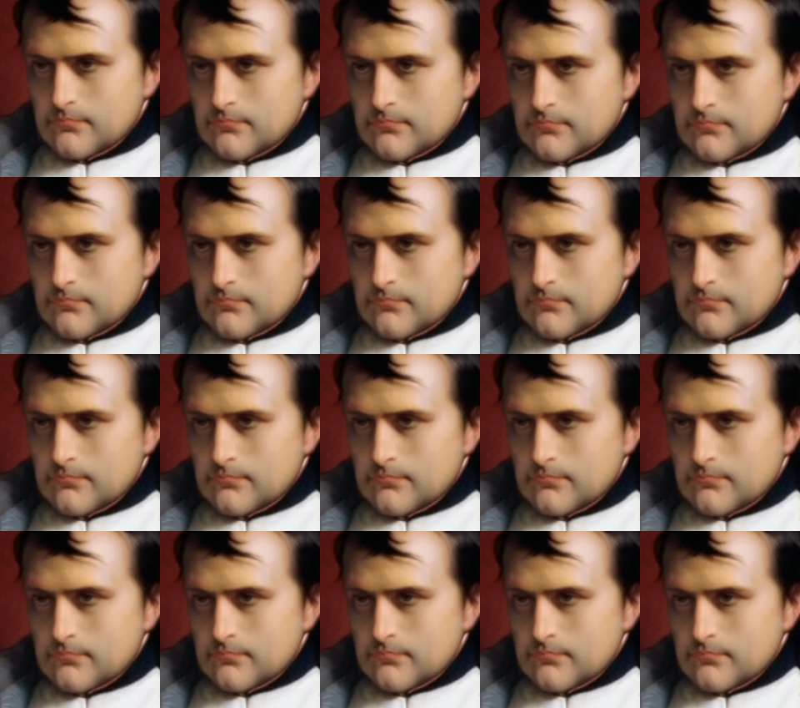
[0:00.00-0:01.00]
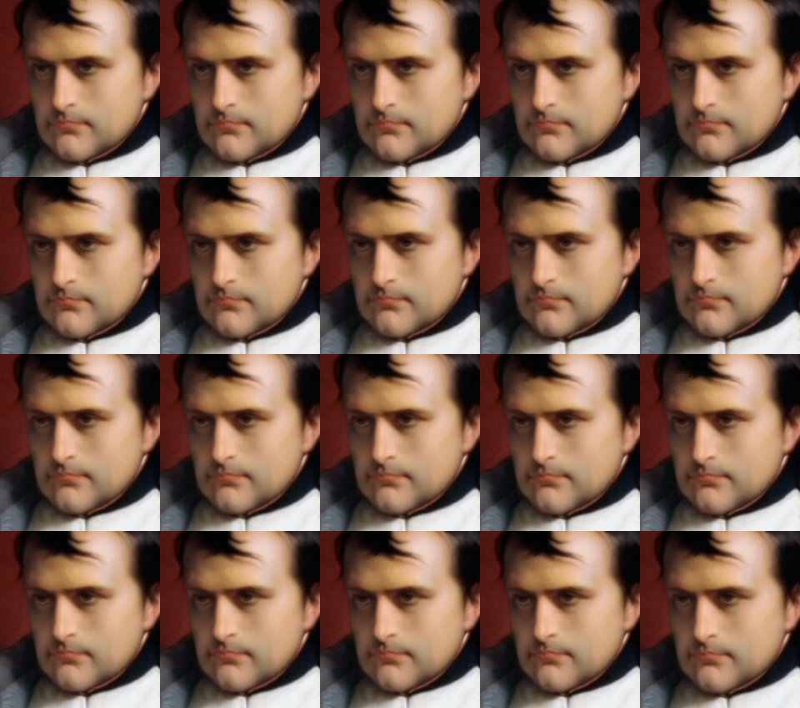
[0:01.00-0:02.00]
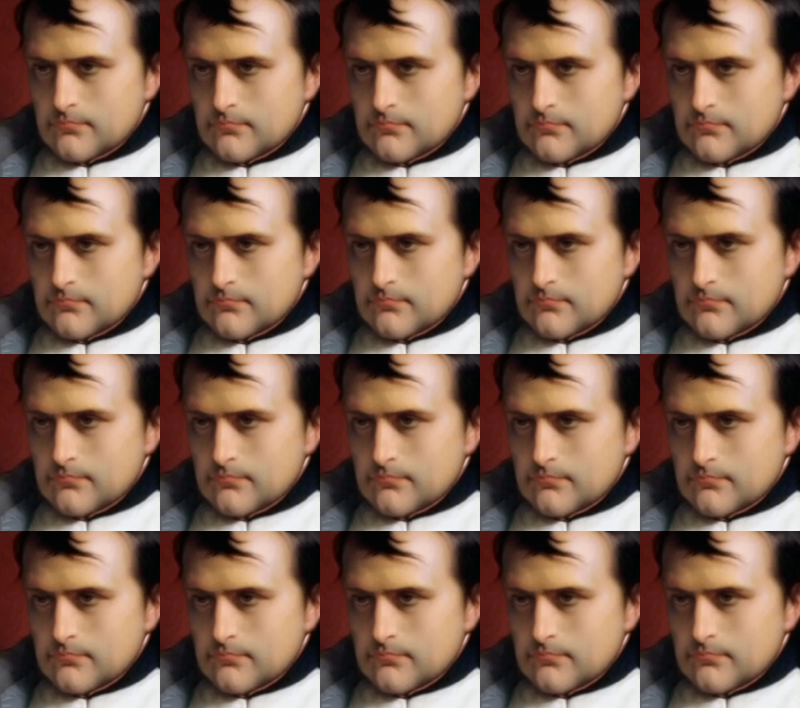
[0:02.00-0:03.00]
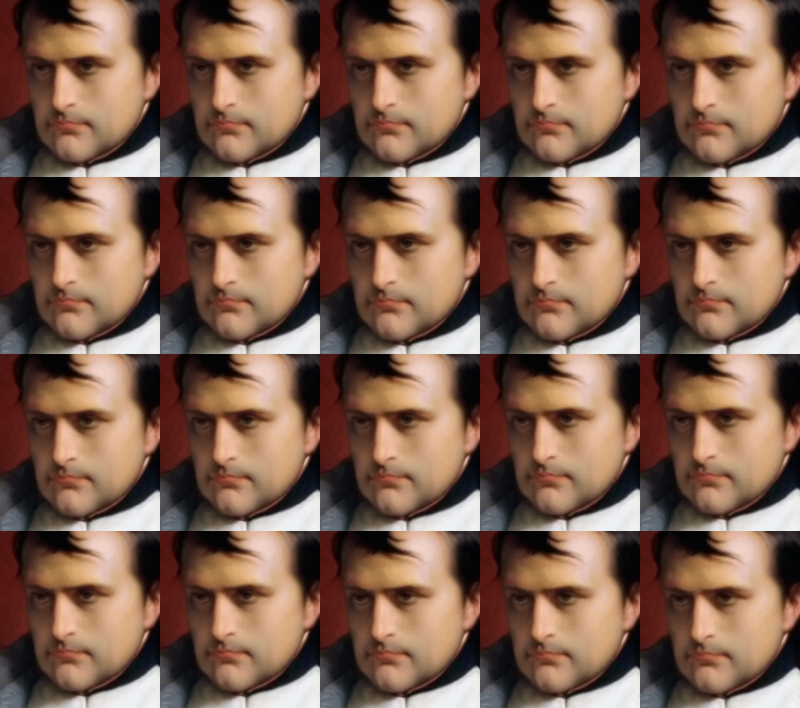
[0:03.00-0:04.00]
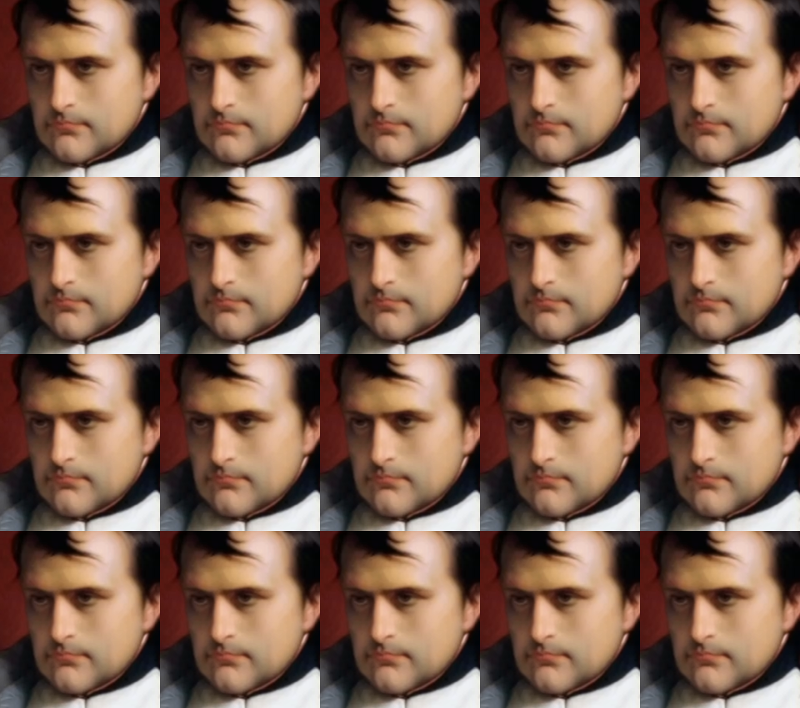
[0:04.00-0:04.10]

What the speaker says: The person shown says nothing.